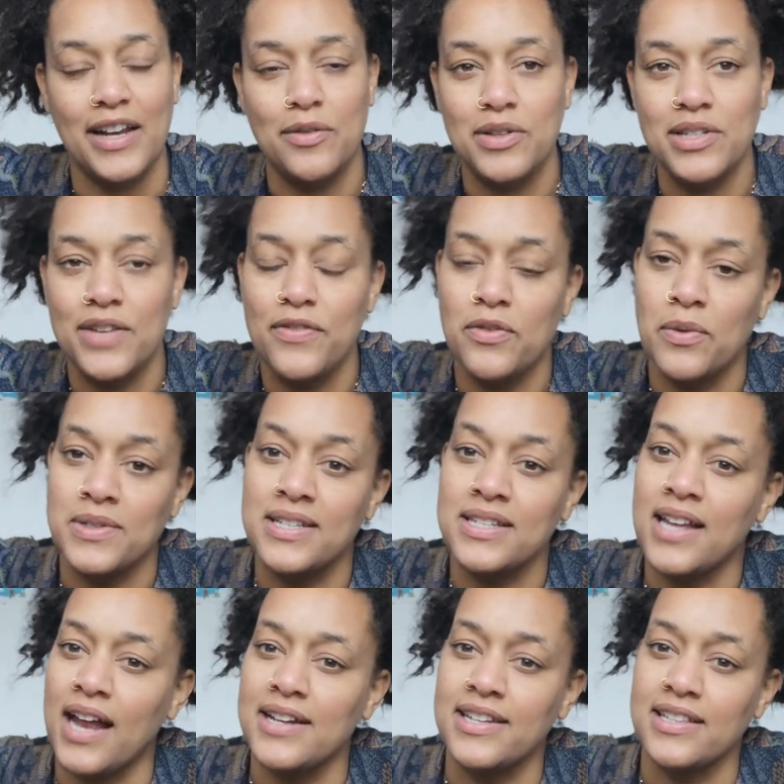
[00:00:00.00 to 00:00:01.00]
it was everyone
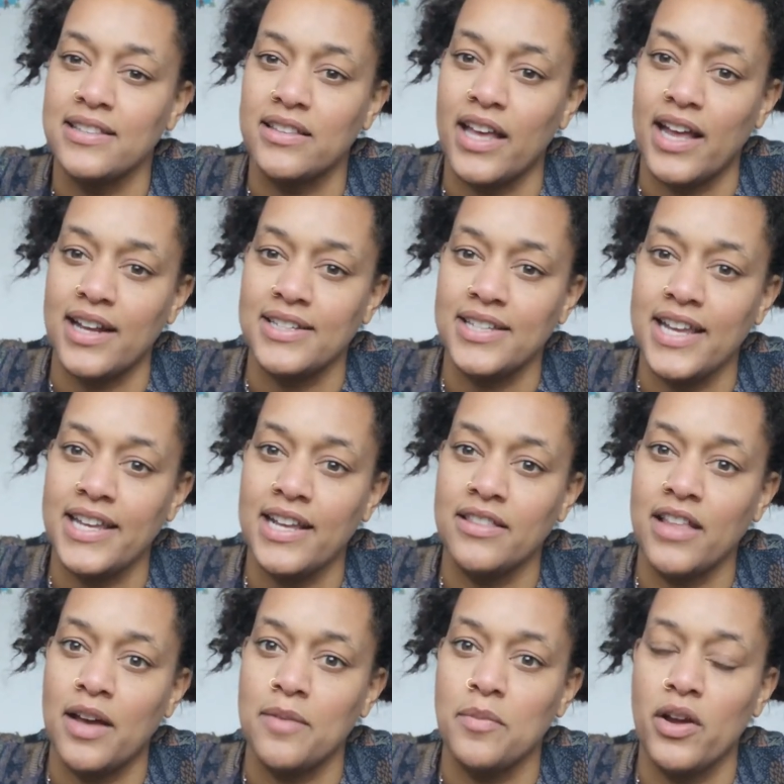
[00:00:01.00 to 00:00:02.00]
standing there,
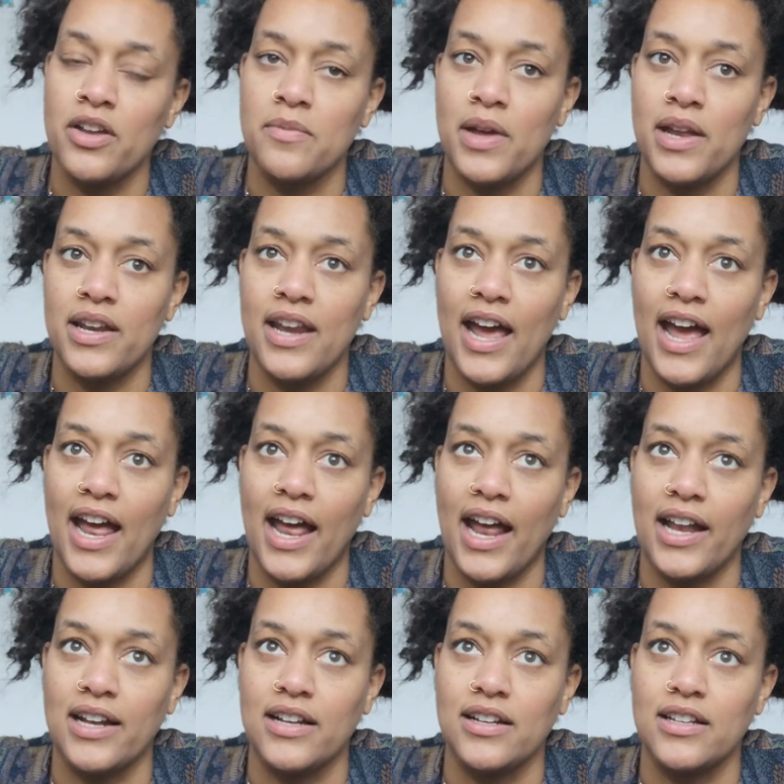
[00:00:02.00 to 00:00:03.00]
taking that moment
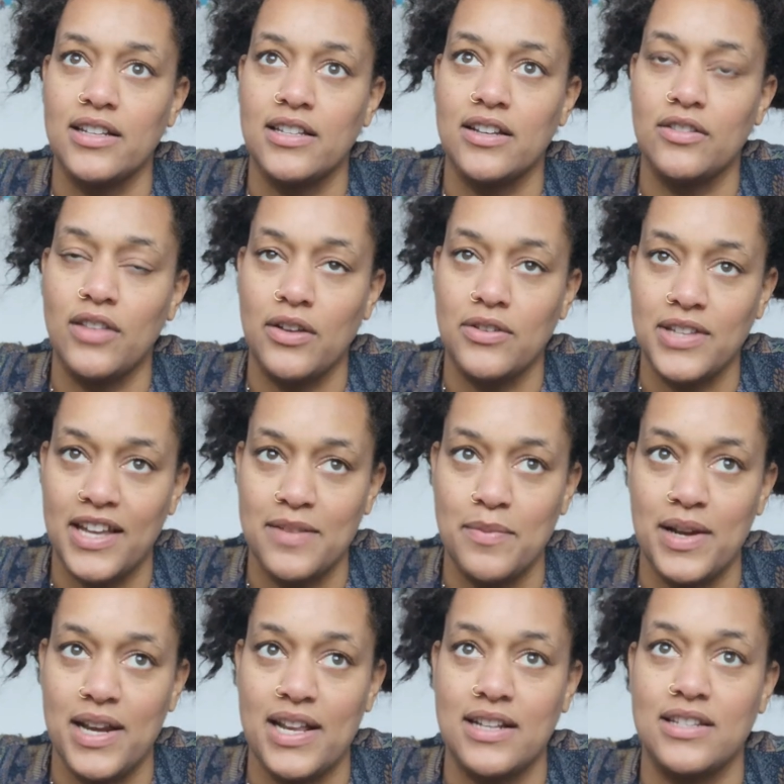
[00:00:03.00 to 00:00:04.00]
and those 8
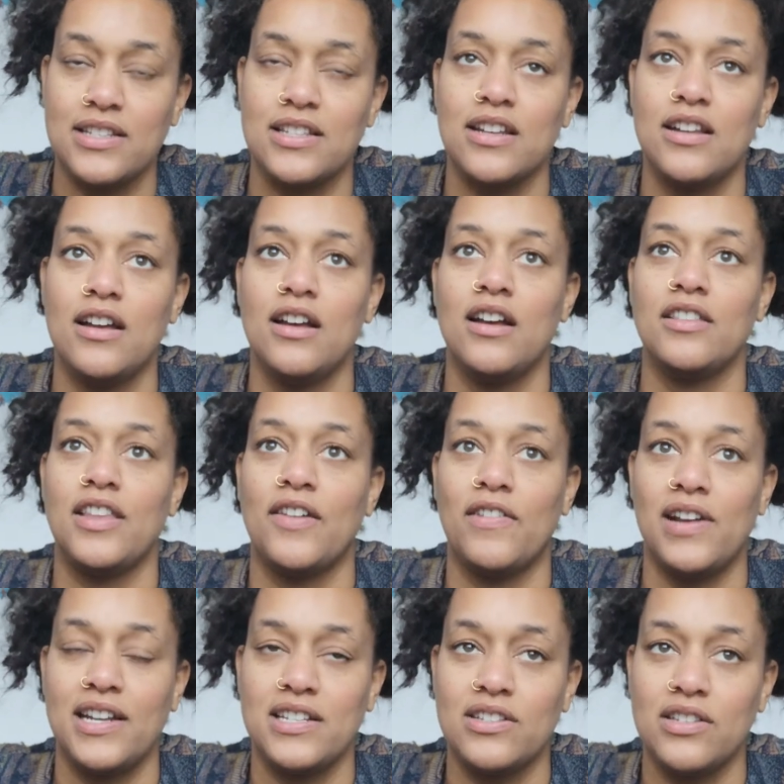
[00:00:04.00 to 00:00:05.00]
minutes that
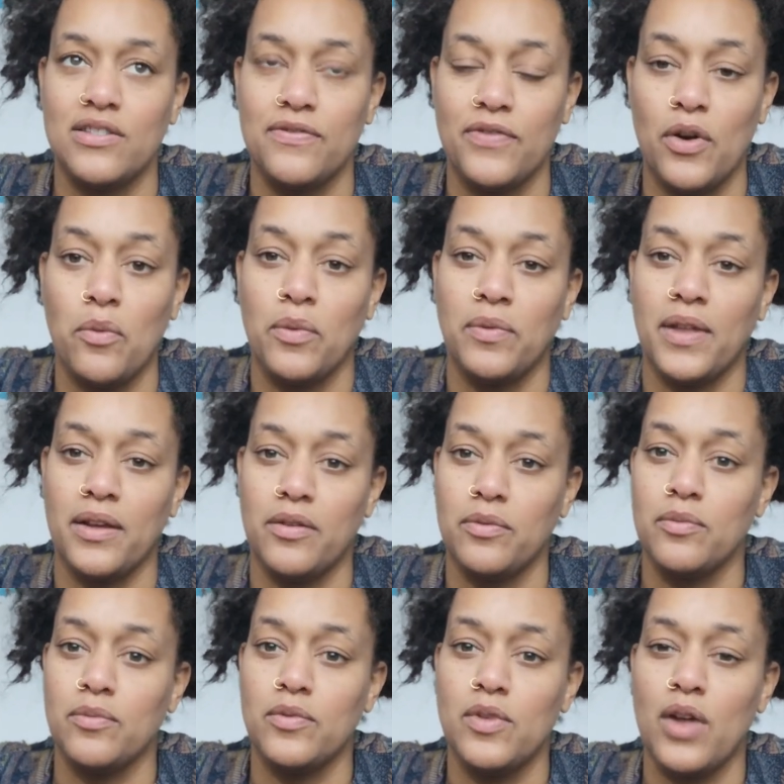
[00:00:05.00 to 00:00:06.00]
related to the film when they